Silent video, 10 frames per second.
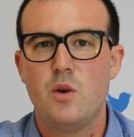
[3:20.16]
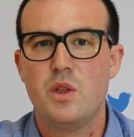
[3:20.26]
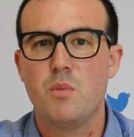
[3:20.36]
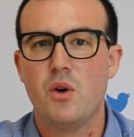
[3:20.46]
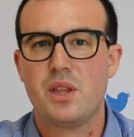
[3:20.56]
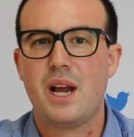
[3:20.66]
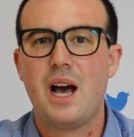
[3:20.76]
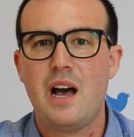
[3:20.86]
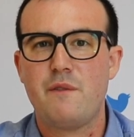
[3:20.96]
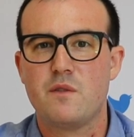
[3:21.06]
with more than
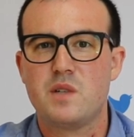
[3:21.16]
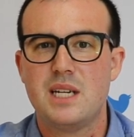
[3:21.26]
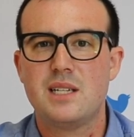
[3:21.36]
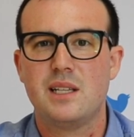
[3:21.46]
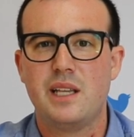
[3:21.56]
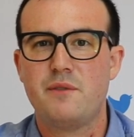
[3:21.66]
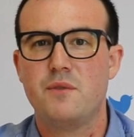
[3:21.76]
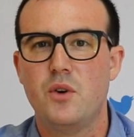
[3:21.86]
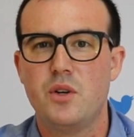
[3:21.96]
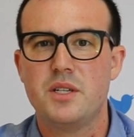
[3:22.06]
half of centre left
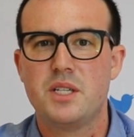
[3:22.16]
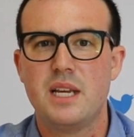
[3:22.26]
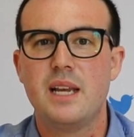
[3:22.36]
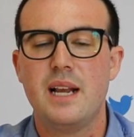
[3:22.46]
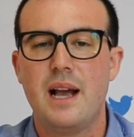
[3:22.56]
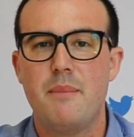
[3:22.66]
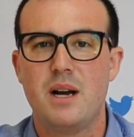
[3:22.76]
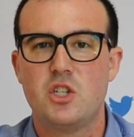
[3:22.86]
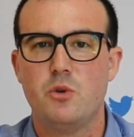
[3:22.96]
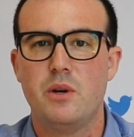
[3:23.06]
voters thinking
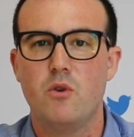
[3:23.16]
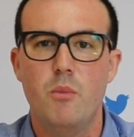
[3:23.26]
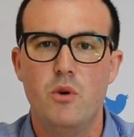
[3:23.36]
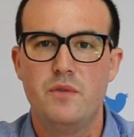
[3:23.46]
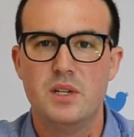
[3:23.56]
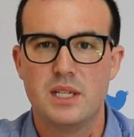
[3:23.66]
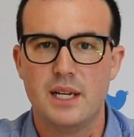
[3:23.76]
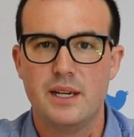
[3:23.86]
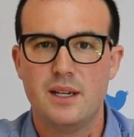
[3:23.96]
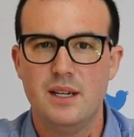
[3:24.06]
Gabay should be removed as
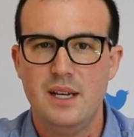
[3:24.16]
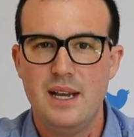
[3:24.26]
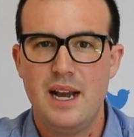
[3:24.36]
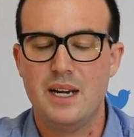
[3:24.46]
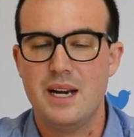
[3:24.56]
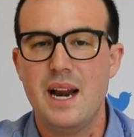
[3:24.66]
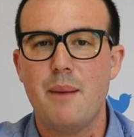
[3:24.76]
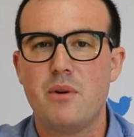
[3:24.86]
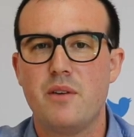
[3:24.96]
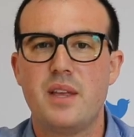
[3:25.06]
leader, and a
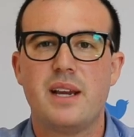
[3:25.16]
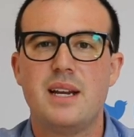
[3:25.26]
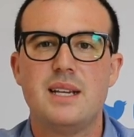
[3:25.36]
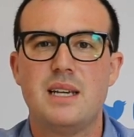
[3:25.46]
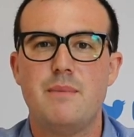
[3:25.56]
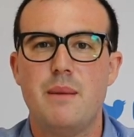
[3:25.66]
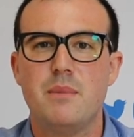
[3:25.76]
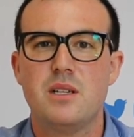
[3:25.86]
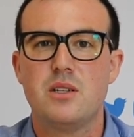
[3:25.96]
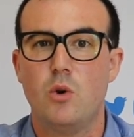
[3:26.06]
number of their Knesset
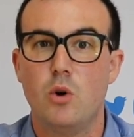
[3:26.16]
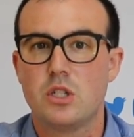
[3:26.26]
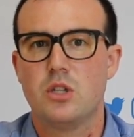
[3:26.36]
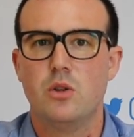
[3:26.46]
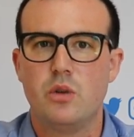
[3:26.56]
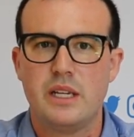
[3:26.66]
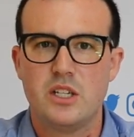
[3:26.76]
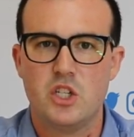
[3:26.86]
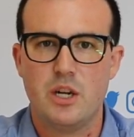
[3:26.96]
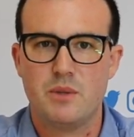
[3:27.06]
members also looking
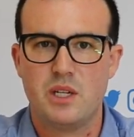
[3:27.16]
to jump